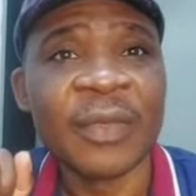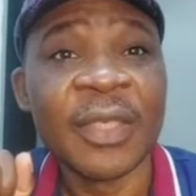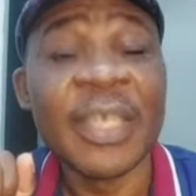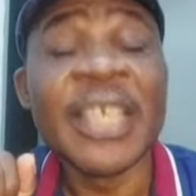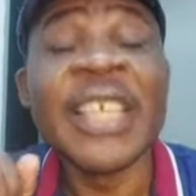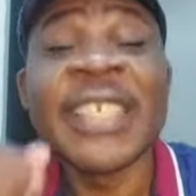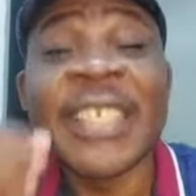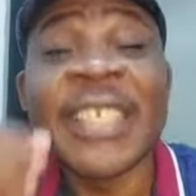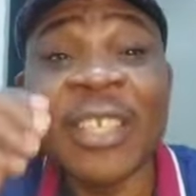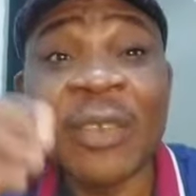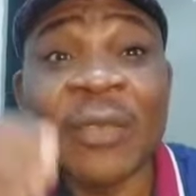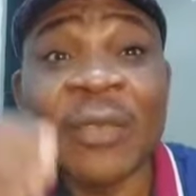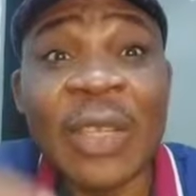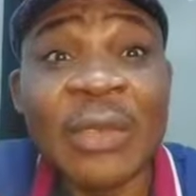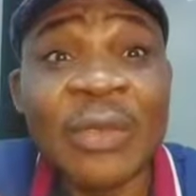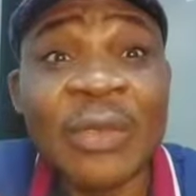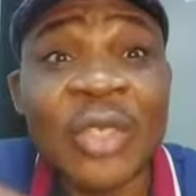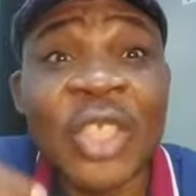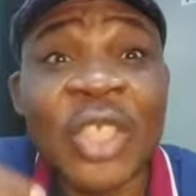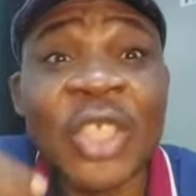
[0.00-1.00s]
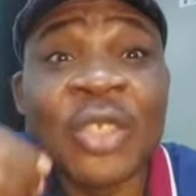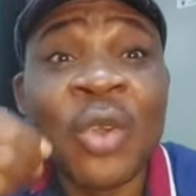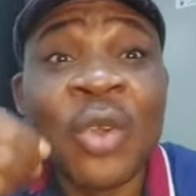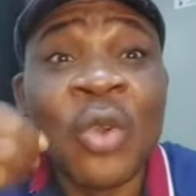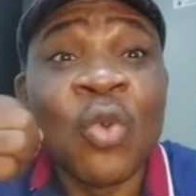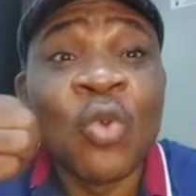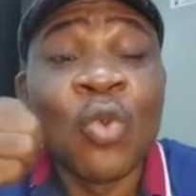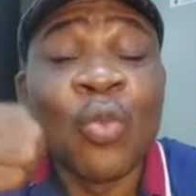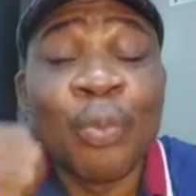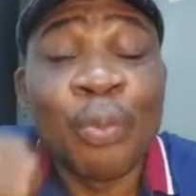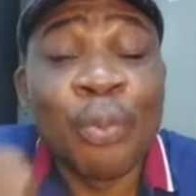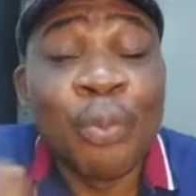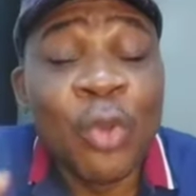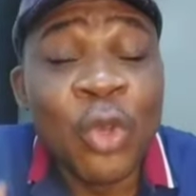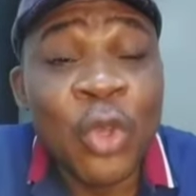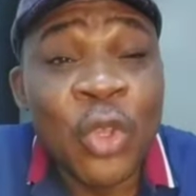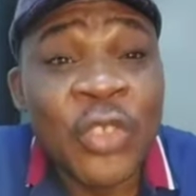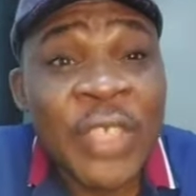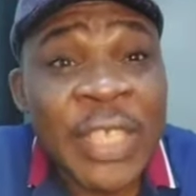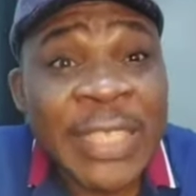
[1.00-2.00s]
Instead of them
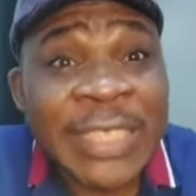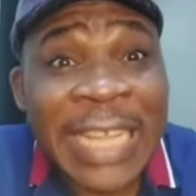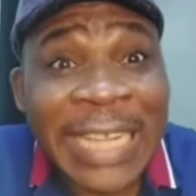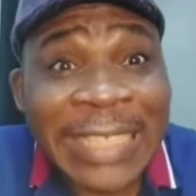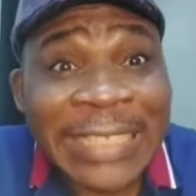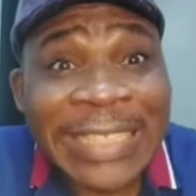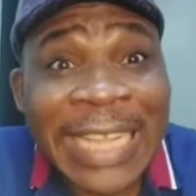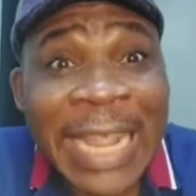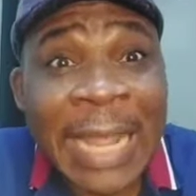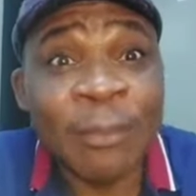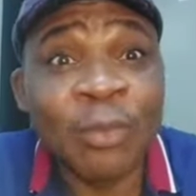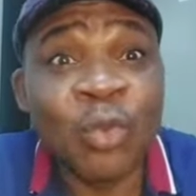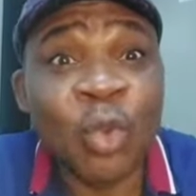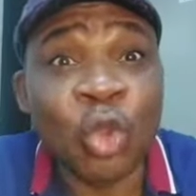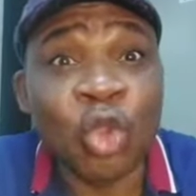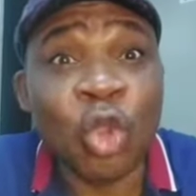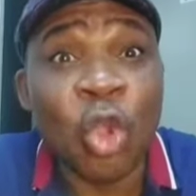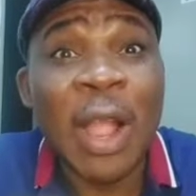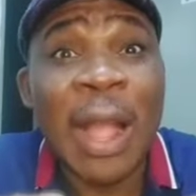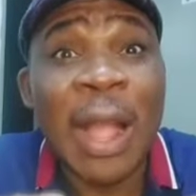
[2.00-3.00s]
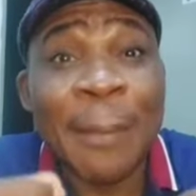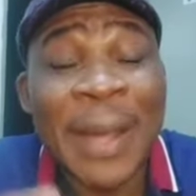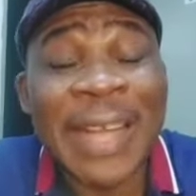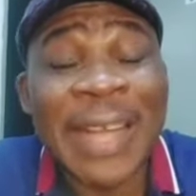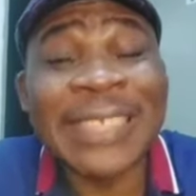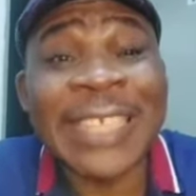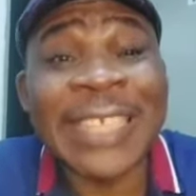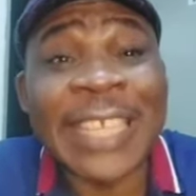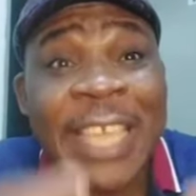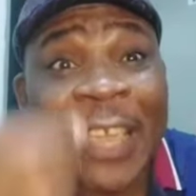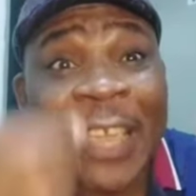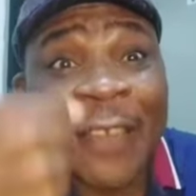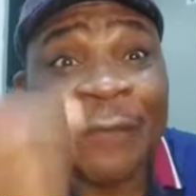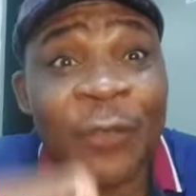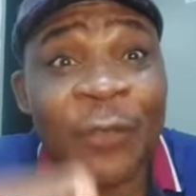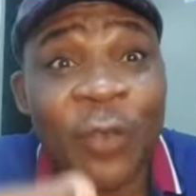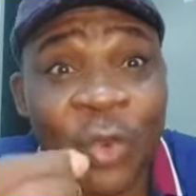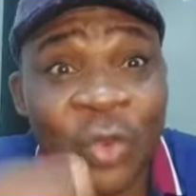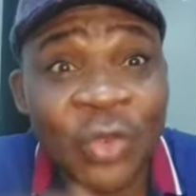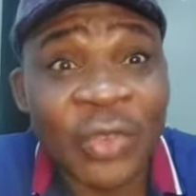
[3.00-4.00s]
using that time to talk about the
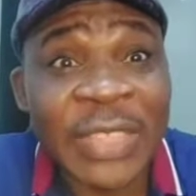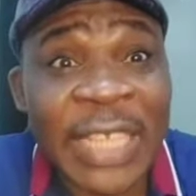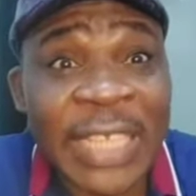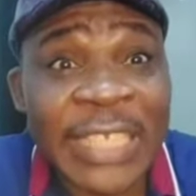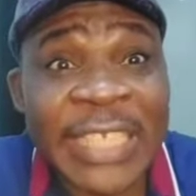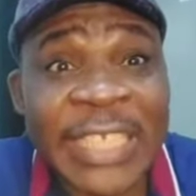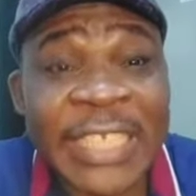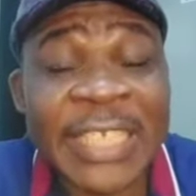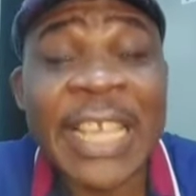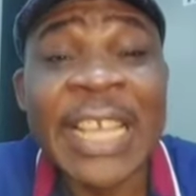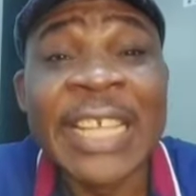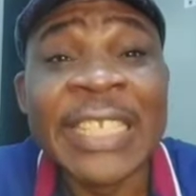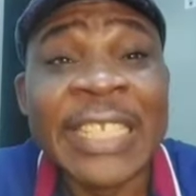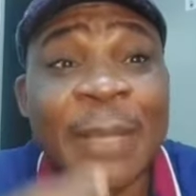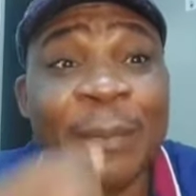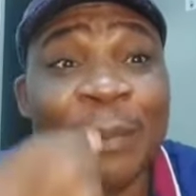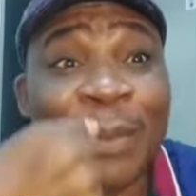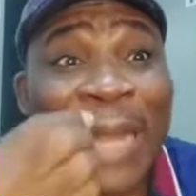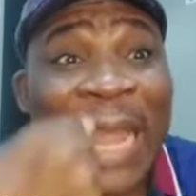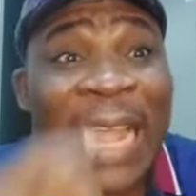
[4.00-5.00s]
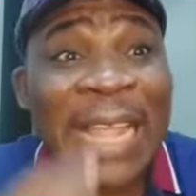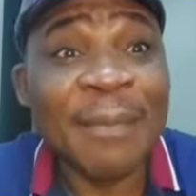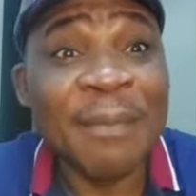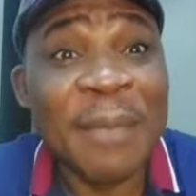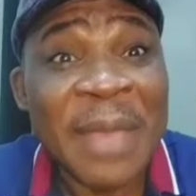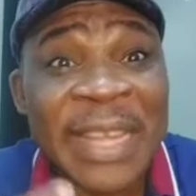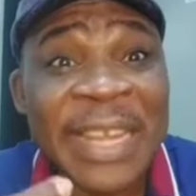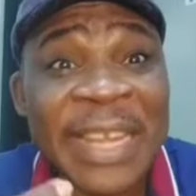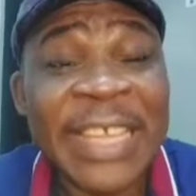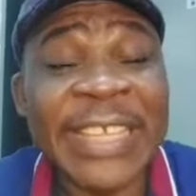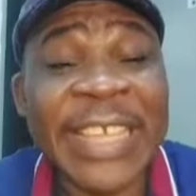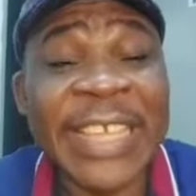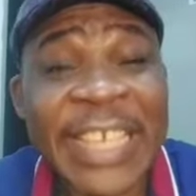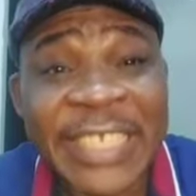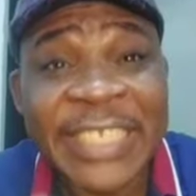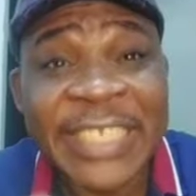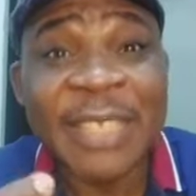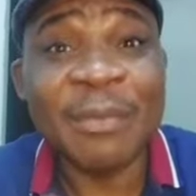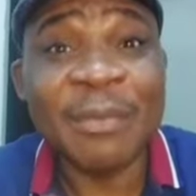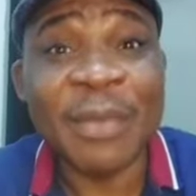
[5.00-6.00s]
evil that this, the blackmail
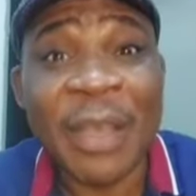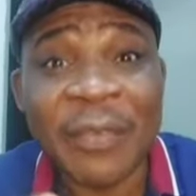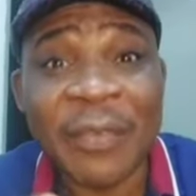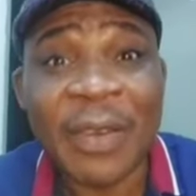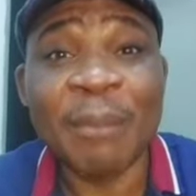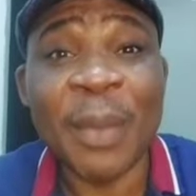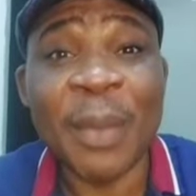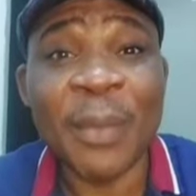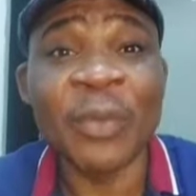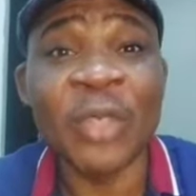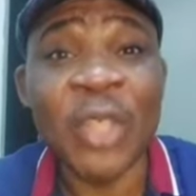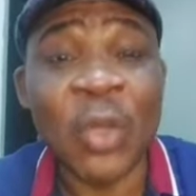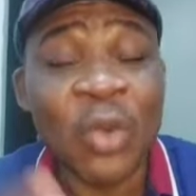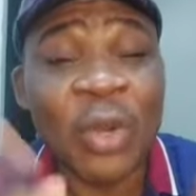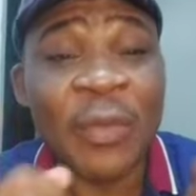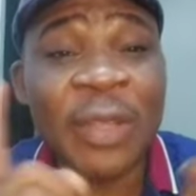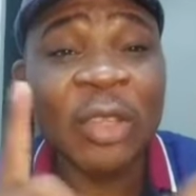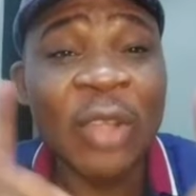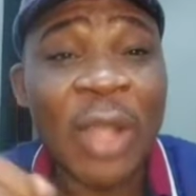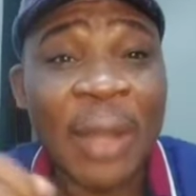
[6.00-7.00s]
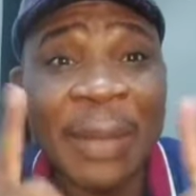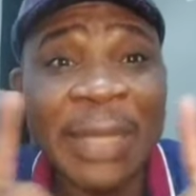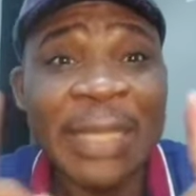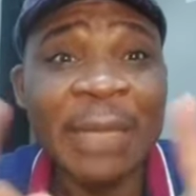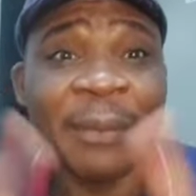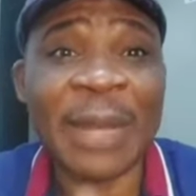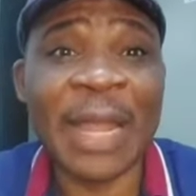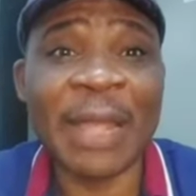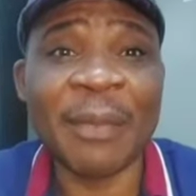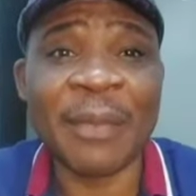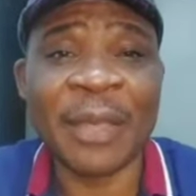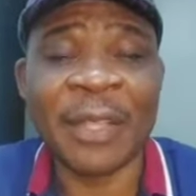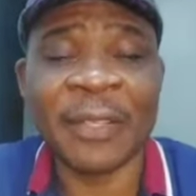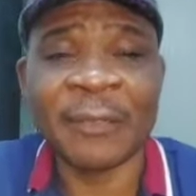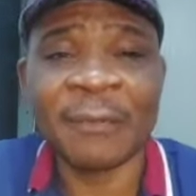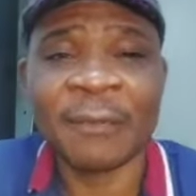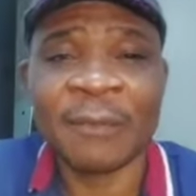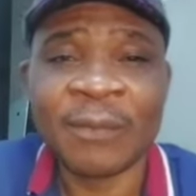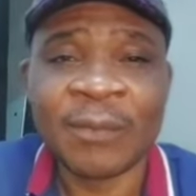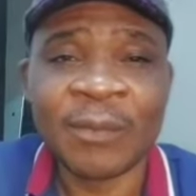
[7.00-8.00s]
against the Biafran people, they will never talk about the blackmail.
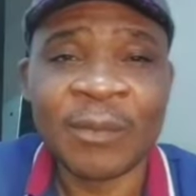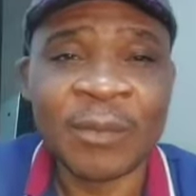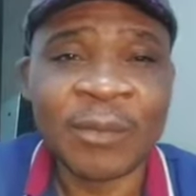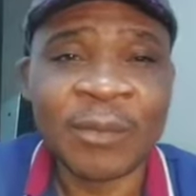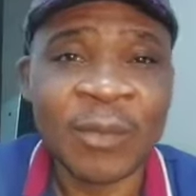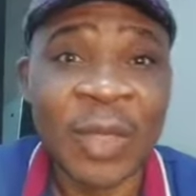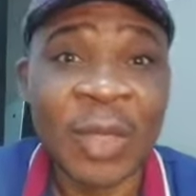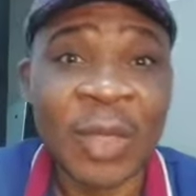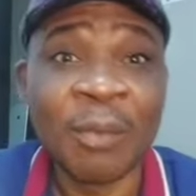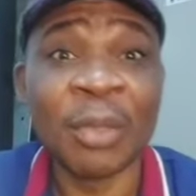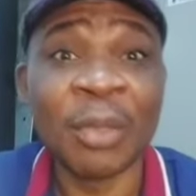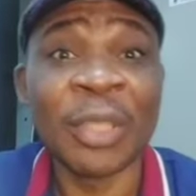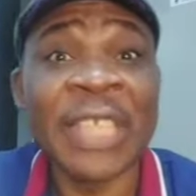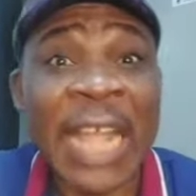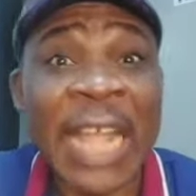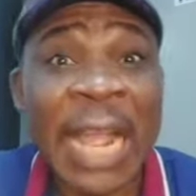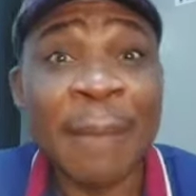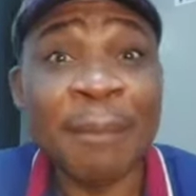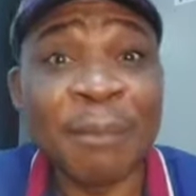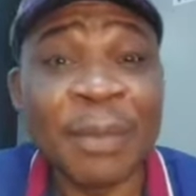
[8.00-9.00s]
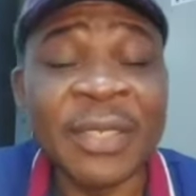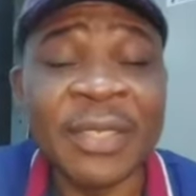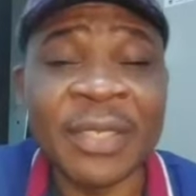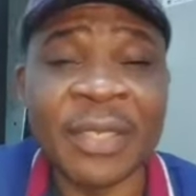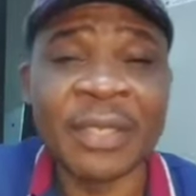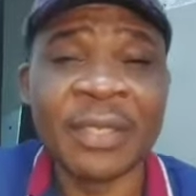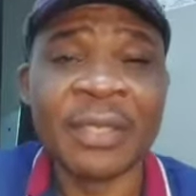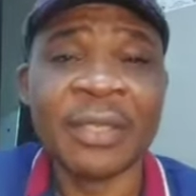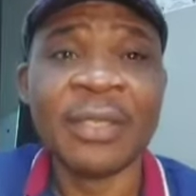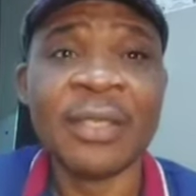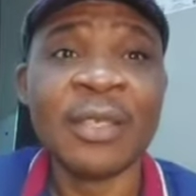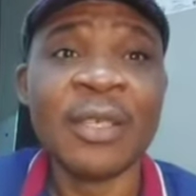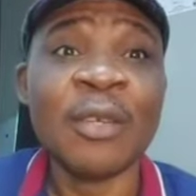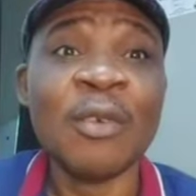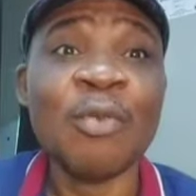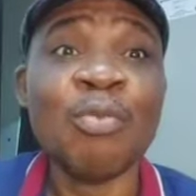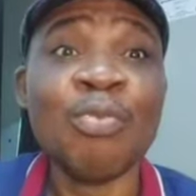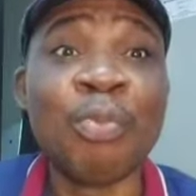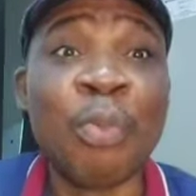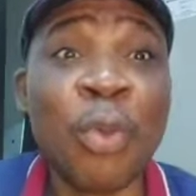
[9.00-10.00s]
But they are busy
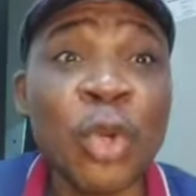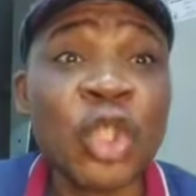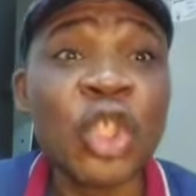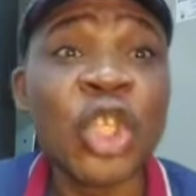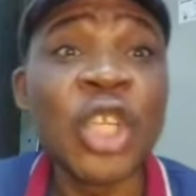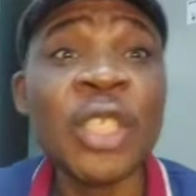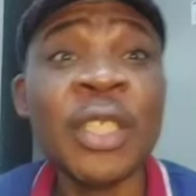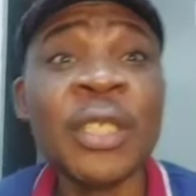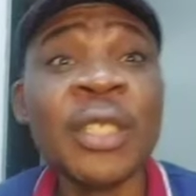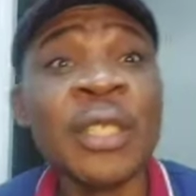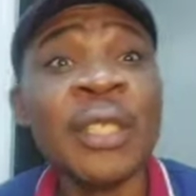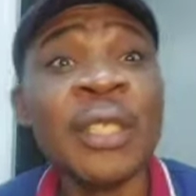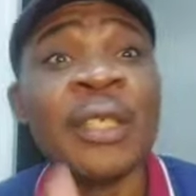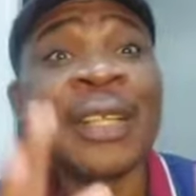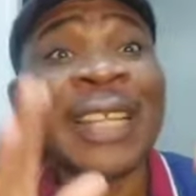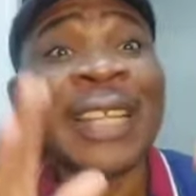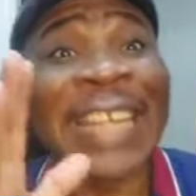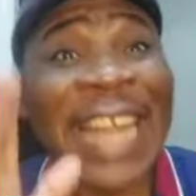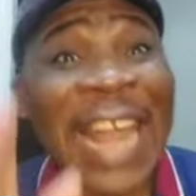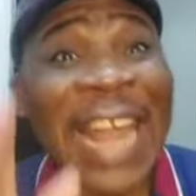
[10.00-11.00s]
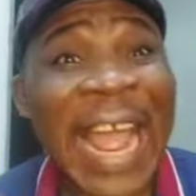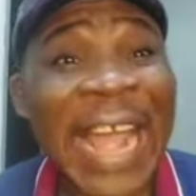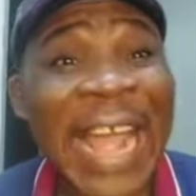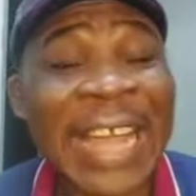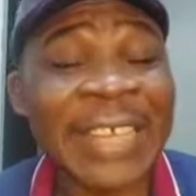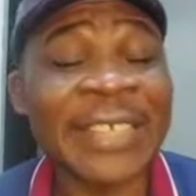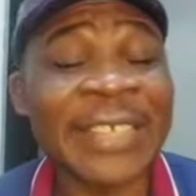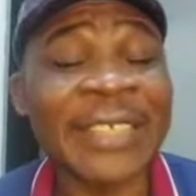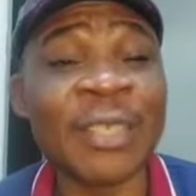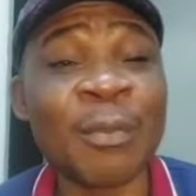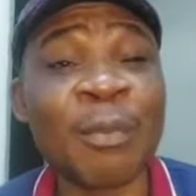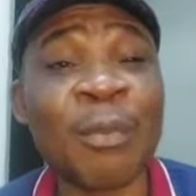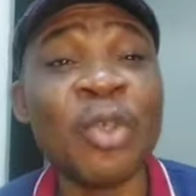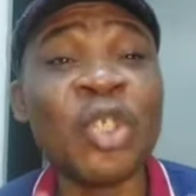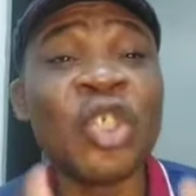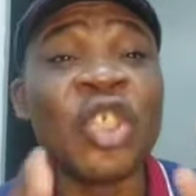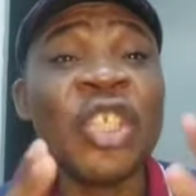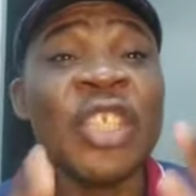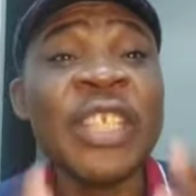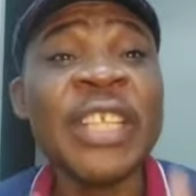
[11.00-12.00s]
pushing lies,
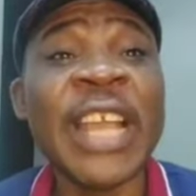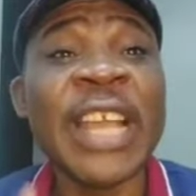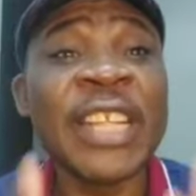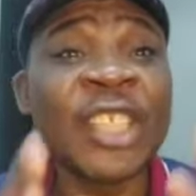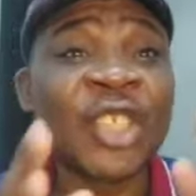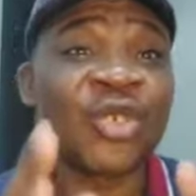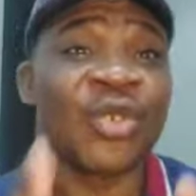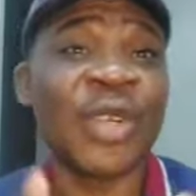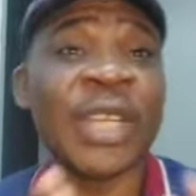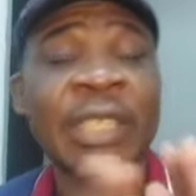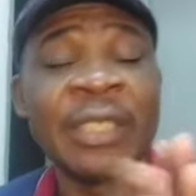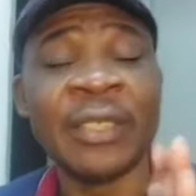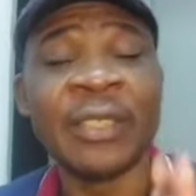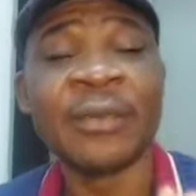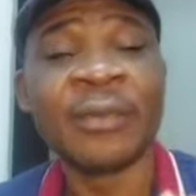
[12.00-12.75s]
pushing hatred.